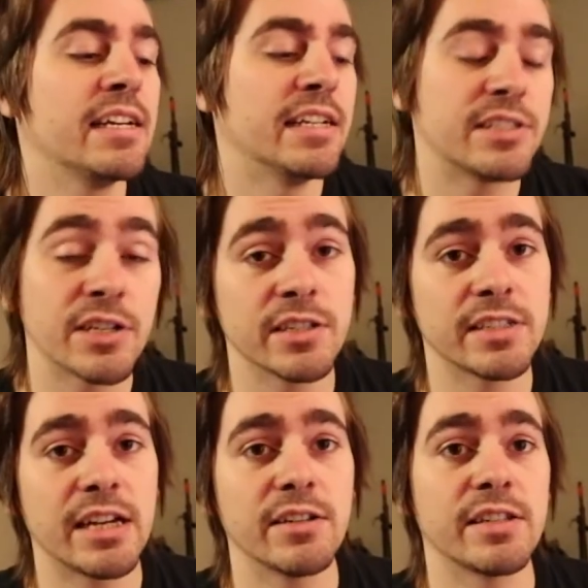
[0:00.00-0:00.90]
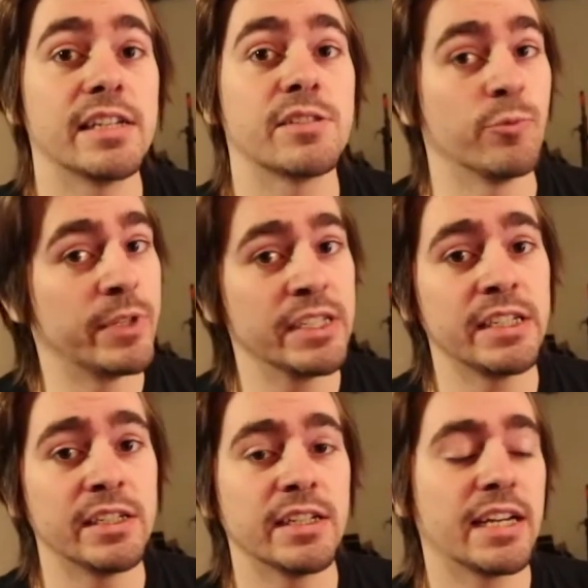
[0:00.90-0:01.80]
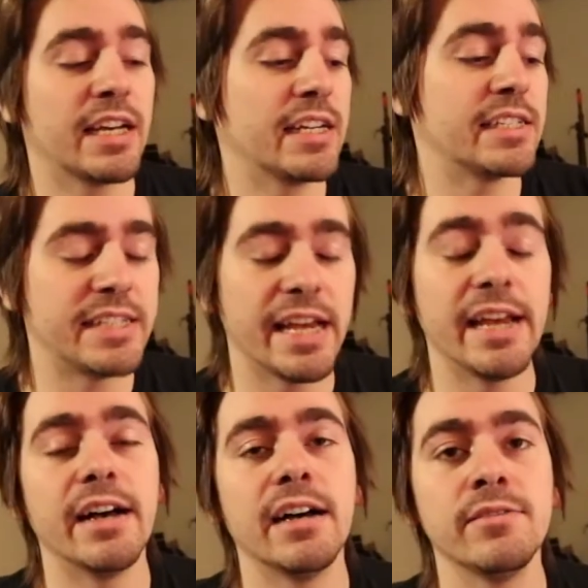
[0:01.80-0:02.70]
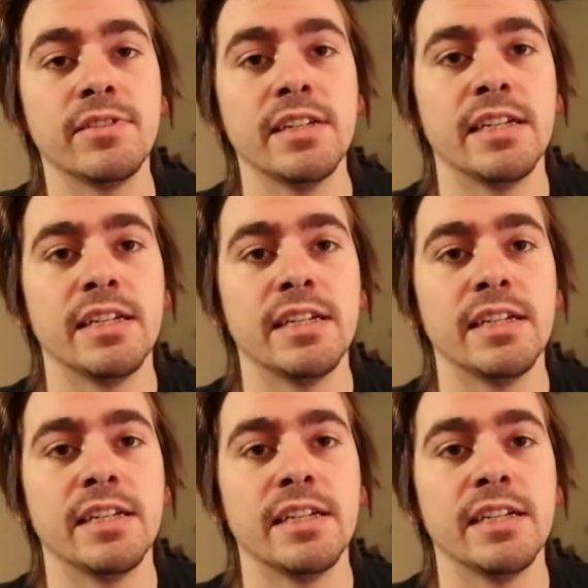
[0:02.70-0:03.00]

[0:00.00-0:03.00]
It turns out that it's really good. I got a day of.